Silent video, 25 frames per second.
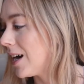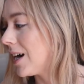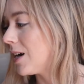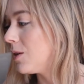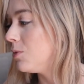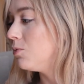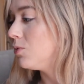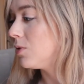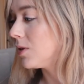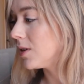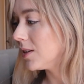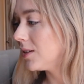
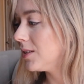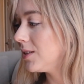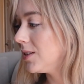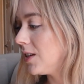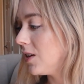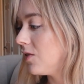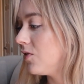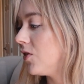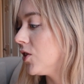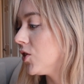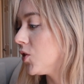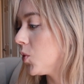I wanna
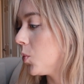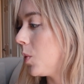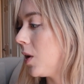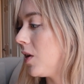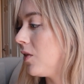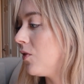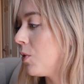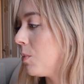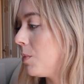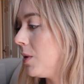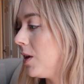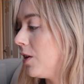see if there's a
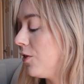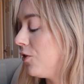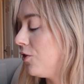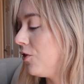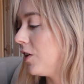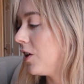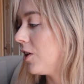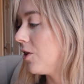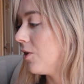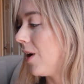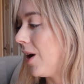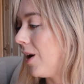way for me to
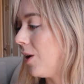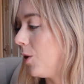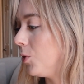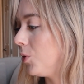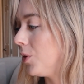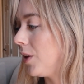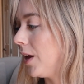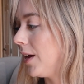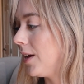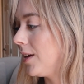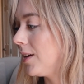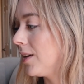figure
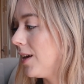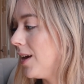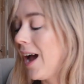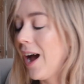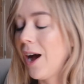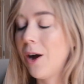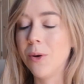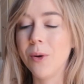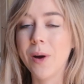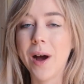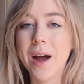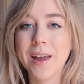out like
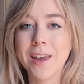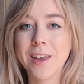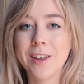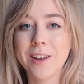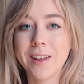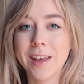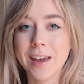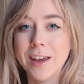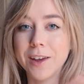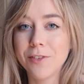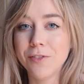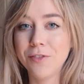how I
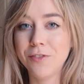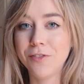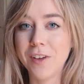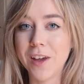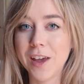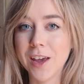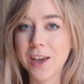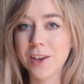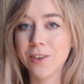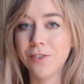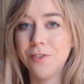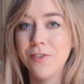can like
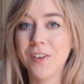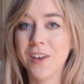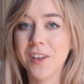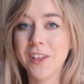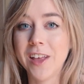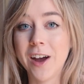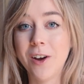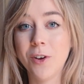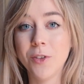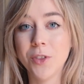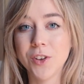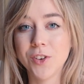fake fill
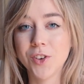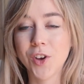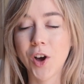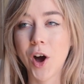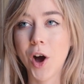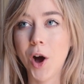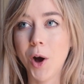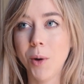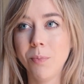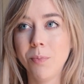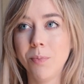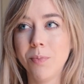out the
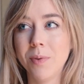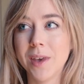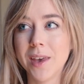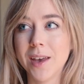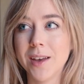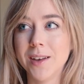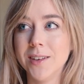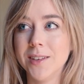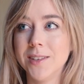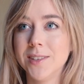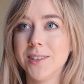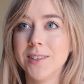top,
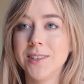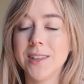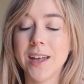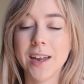because